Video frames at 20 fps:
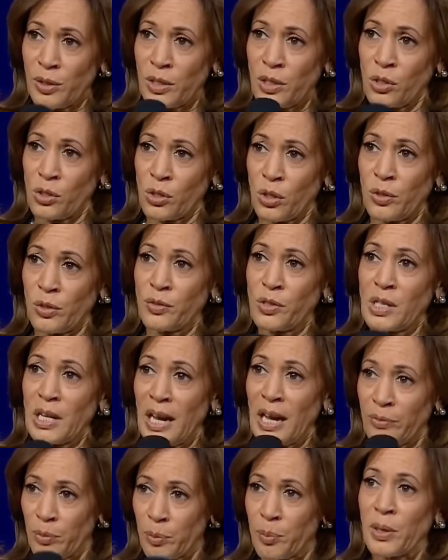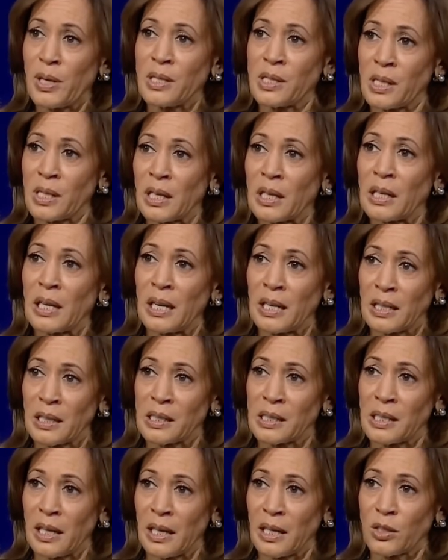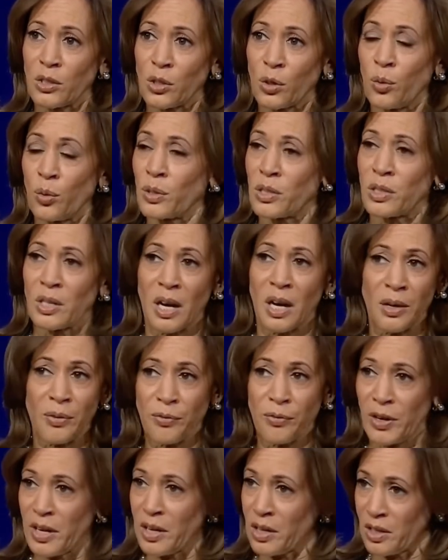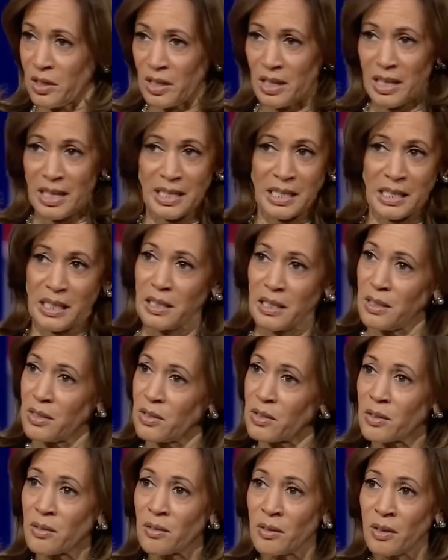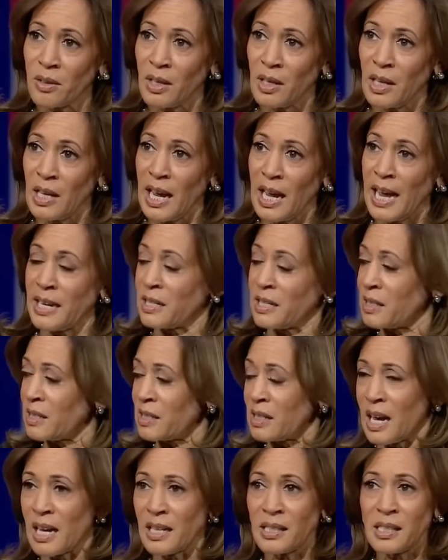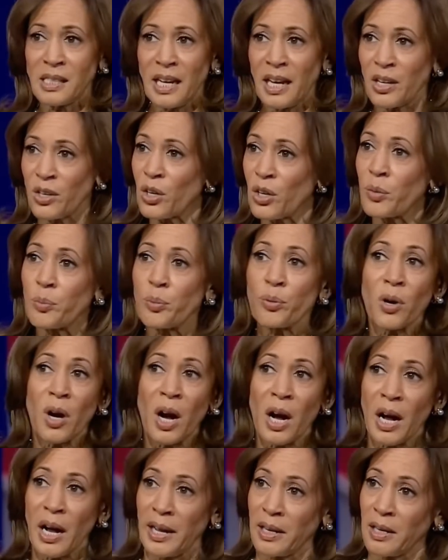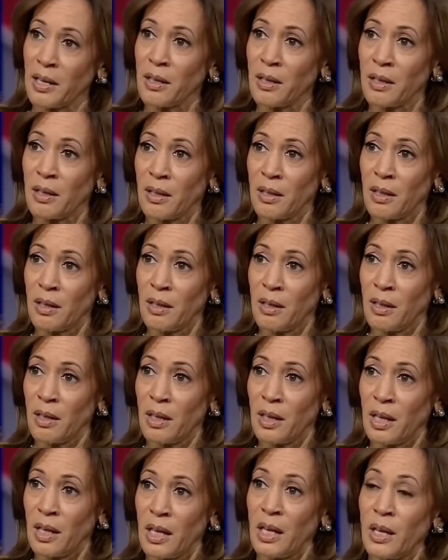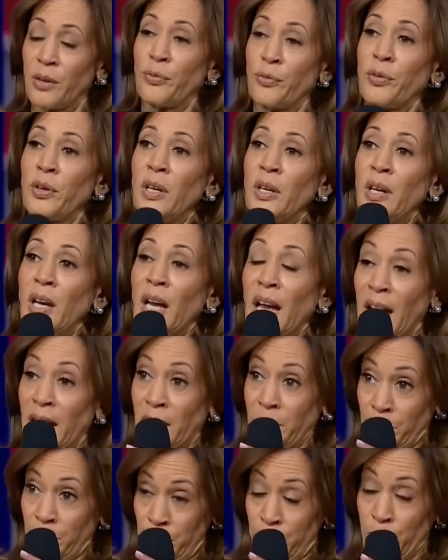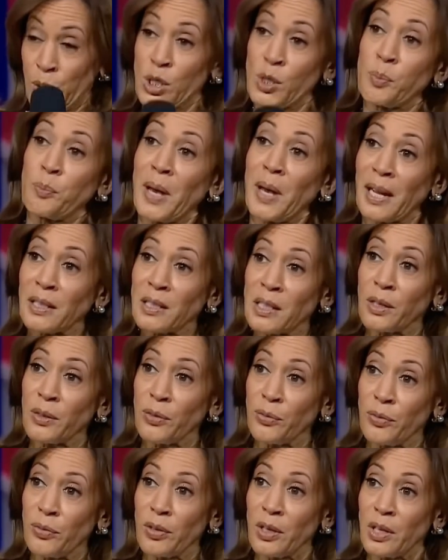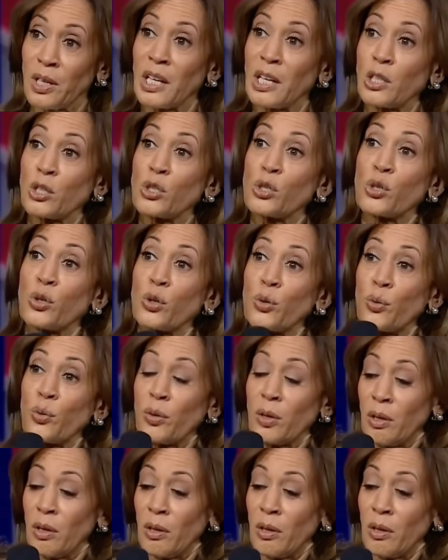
deserves to have a president of the United States who is not afraid of good ideas and does not stand on pride. If a perspective needs to